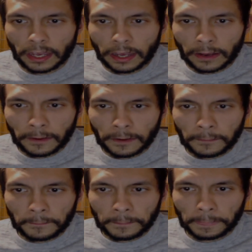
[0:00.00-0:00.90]

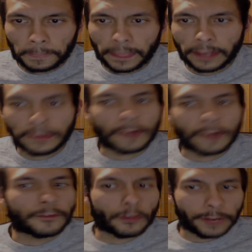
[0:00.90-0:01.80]
And
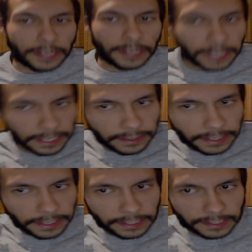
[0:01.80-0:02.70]
therefore we need
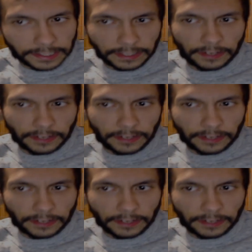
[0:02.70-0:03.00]
these,